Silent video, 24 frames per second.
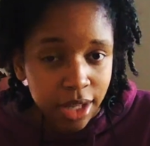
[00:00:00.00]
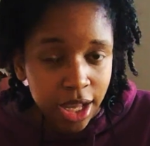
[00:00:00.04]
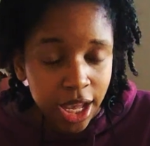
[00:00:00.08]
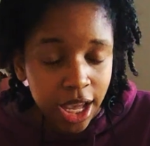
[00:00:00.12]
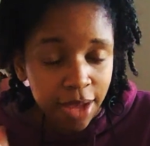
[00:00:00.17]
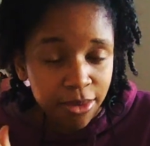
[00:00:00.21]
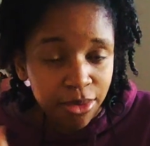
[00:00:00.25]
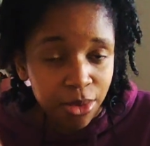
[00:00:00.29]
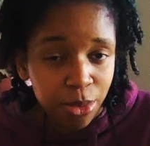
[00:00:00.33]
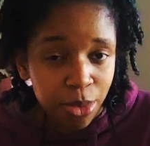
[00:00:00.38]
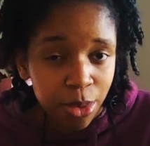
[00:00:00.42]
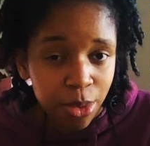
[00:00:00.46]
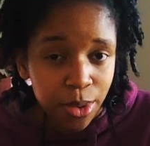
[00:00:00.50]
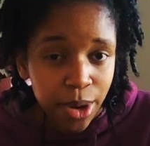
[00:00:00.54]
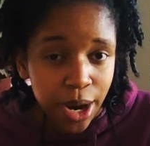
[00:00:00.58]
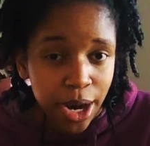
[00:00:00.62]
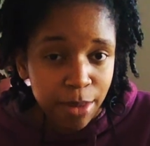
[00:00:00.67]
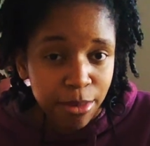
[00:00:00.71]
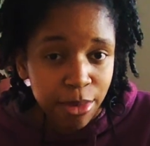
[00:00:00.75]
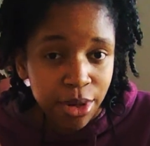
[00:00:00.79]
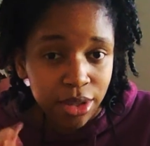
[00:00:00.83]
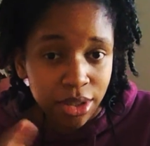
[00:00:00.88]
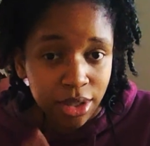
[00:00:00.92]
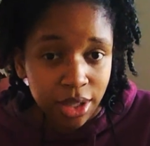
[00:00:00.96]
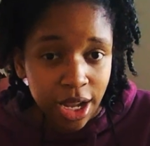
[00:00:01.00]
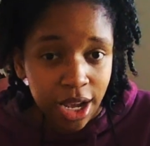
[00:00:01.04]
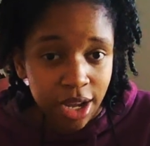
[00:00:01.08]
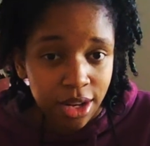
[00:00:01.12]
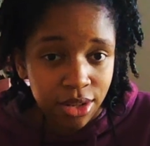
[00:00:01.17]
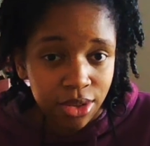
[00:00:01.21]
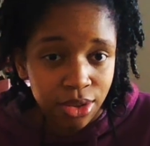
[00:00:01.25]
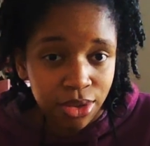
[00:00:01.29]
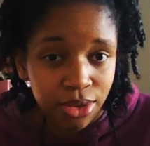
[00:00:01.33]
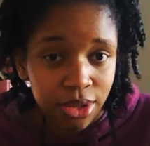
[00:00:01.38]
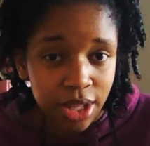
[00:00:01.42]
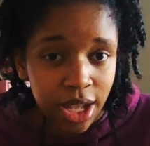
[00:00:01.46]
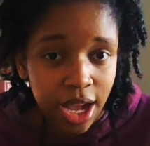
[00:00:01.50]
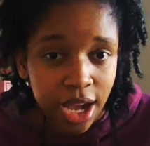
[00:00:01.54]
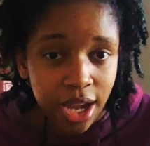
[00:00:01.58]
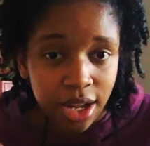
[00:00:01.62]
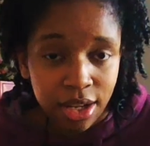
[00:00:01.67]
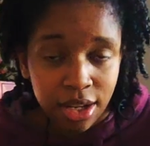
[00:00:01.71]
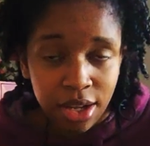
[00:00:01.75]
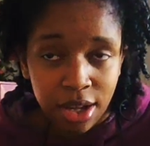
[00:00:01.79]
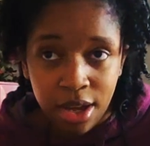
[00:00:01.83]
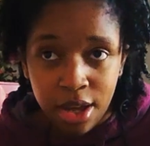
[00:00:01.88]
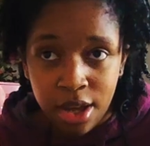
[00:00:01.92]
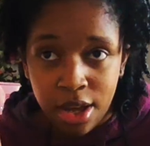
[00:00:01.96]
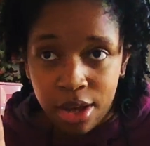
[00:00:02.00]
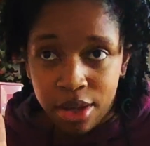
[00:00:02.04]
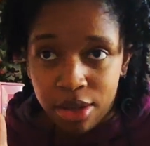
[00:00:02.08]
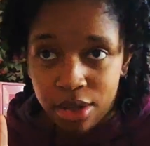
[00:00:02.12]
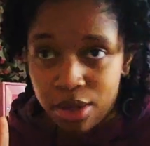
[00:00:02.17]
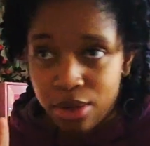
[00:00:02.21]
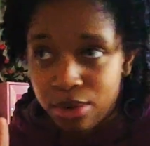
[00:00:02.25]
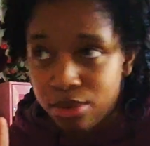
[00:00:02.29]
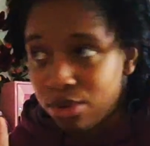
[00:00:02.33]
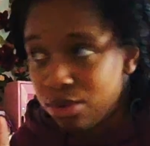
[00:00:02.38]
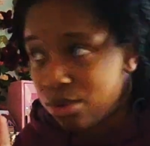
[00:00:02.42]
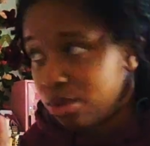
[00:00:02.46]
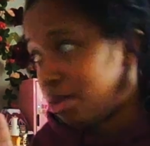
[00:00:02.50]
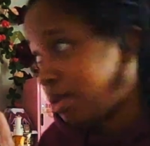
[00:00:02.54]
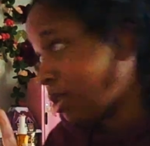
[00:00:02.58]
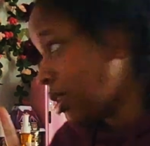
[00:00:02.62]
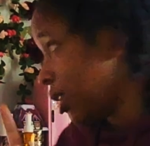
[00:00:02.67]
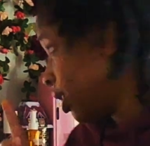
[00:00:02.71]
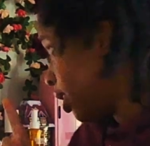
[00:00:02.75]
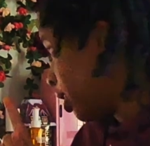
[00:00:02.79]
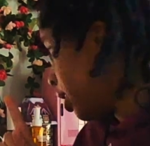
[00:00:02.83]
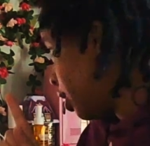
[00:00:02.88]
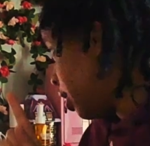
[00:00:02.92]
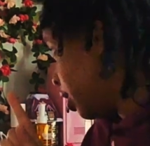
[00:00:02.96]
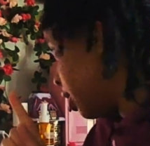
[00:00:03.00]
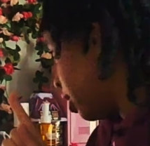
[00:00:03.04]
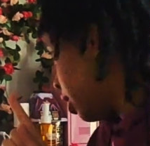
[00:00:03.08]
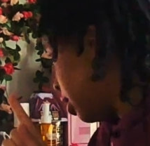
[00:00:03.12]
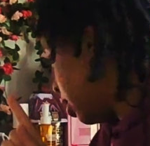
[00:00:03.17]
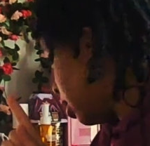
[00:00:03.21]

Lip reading: I have the requirements on how to do that. Go to the